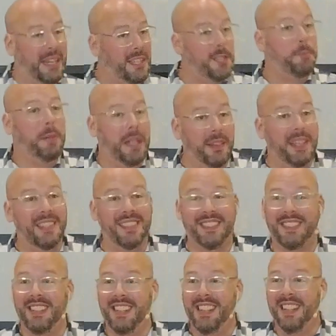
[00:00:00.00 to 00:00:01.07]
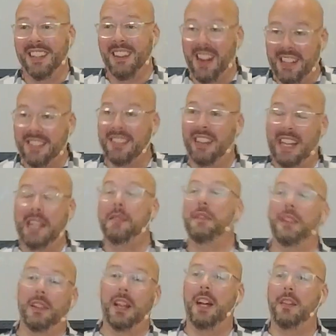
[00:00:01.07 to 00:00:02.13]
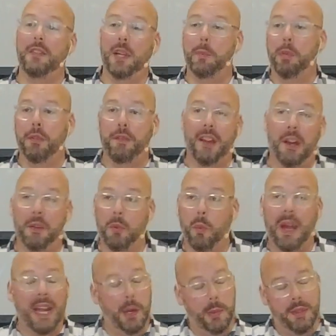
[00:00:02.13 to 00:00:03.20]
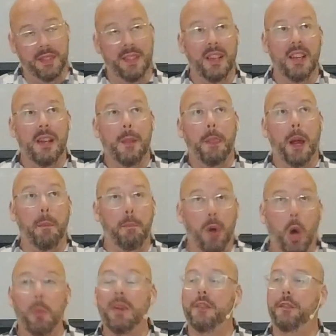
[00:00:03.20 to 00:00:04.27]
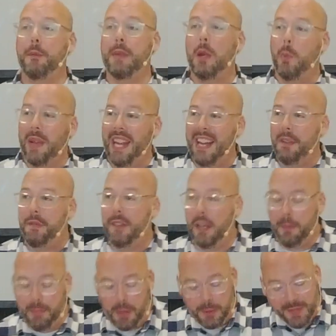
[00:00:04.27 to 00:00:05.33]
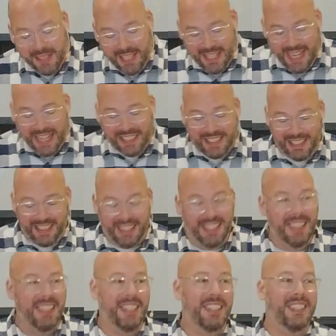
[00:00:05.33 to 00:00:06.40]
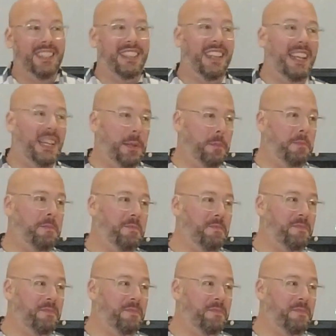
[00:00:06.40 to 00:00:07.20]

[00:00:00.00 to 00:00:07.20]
I experienced God's life and love in a profound way. It was a moment for me when I felt most connected to Him.